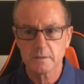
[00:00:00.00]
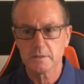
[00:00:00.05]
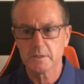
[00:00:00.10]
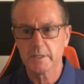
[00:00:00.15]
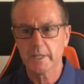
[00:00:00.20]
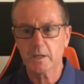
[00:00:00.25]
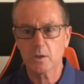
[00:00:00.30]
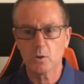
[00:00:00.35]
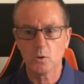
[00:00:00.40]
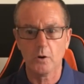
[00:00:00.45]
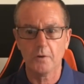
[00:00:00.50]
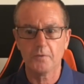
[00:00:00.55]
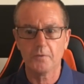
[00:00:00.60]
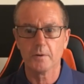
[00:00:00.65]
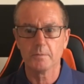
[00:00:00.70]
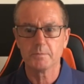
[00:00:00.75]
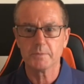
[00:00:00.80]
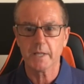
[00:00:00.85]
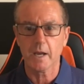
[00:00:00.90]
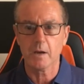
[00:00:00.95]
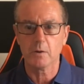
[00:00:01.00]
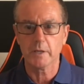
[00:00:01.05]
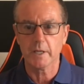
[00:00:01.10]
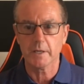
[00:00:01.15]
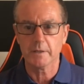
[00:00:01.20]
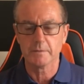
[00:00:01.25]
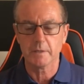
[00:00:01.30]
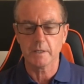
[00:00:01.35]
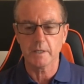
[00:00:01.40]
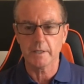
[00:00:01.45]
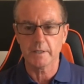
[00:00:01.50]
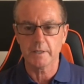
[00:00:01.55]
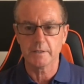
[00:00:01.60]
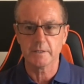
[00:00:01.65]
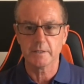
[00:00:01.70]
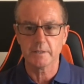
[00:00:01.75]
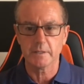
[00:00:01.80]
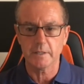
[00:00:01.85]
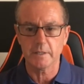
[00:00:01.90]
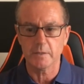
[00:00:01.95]
Nico from down
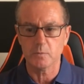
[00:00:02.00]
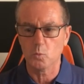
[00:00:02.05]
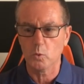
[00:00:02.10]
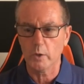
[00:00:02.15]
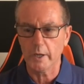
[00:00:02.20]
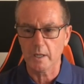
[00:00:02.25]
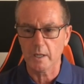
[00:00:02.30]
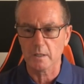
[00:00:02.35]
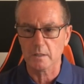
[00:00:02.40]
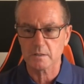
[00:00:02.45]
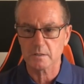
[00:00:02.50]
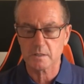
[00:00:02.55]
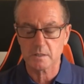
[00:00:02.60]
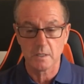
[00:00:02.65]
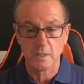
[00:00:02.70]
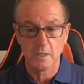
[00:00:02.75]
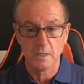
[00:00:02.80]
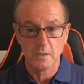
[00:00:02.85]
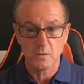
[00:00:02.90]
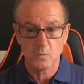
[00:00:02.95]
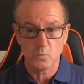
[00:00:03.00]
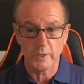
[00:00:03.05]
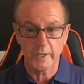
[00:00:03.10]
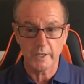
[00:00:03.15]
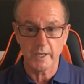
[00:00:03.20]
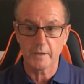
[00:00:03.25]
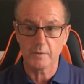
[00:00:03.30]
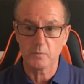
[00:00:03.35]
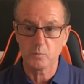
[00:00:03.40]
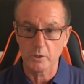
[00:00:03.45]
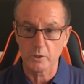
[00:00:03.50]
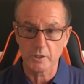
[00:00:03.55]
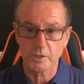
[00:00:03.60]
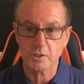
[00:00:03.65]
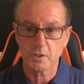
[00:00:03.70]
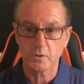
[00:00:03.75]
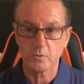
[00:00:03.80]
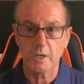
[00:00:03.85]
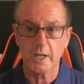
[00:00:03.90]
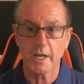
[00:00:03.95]
in Wales. We had 1 or
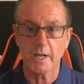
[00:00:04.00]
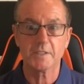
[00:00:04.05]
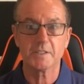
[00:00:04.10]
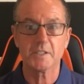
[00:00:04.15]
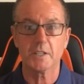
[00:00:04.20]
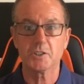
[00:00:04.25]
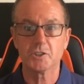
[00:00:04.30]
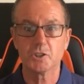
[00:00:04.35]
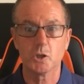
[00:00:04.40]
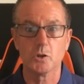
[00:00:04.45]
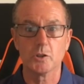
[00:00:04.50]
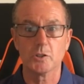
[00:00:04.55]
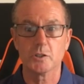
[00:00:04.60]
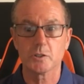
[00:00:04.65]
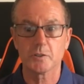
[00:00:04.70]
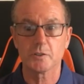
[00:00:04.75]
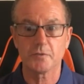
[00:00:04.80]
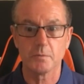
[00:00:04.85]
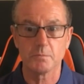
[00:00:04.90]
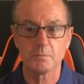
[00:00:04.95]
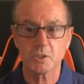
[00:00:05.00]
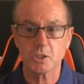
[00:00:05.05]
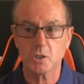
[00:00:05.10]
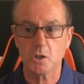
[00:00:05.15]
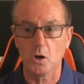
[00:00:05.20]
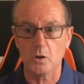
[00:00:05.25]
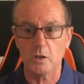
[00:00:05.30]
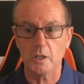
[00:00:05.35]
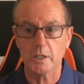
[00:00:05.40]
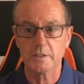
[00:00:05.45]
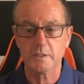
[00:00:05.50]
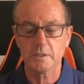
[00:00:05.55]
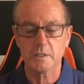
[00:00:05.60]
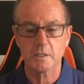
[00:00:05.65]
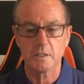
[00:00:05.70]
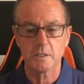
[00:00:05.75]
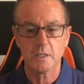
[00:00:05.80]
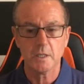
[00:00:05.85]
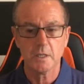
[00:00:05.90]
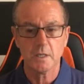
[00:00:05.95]
2 lads that joined us from Scotland.
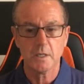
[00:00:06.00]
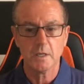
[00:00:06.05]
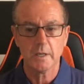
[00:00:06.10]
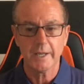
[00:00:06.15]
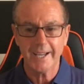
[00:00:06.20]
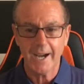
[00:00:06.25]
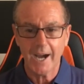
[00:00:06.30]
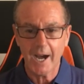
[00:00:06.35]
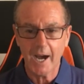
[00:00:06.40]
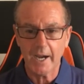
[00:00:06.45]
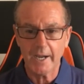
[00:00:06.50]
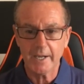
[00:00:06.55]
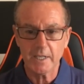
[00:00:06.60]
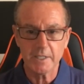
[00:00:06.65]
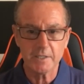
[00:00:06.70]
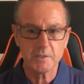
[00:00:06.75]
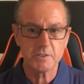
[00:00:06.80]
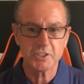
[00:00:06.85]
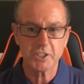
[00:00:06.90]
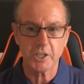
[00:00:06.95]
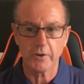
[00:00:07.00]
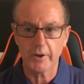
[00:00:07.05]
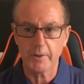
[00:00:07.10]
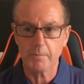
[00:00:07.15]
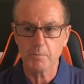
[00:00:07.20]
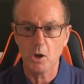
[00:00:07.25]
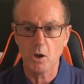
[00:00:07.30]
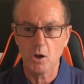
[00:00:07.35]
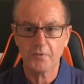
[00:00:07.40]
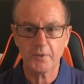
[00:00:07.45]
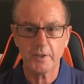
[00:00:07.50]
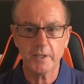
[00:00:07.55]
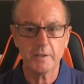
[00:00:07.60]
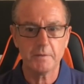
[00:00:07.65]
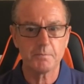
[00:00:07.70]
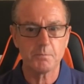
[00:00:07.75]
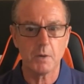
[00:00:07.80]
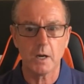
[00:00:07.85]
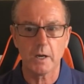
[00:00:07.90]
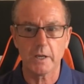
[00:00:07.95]
Ireland, Jerry
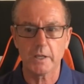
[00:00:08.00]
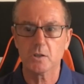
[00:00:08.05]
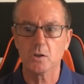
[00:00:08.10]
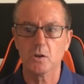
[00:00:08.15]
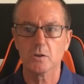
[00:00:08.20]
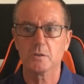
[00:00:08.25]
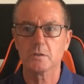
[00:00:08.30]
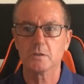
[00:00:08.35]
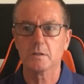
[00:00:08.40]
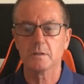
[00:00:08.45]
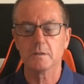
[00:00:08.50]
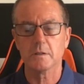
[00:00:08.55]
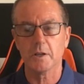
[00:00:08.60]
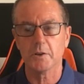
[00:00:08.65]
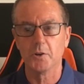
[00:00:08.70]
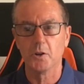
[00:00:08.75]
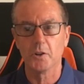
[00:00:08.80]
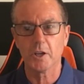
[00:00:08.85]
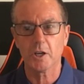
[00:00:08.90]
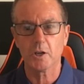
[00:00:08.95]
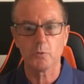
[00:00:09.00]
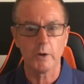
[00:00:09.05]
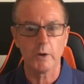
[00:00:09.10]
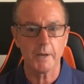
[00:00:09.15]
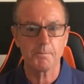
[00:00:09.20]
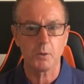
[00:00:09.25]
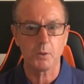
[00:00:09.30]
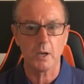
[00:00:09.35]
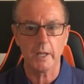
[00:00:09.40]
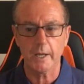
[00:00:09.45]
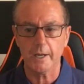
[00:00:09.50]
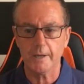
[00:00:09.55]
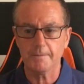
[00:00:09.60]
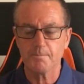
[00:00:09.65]
Murphy, my God, another great player.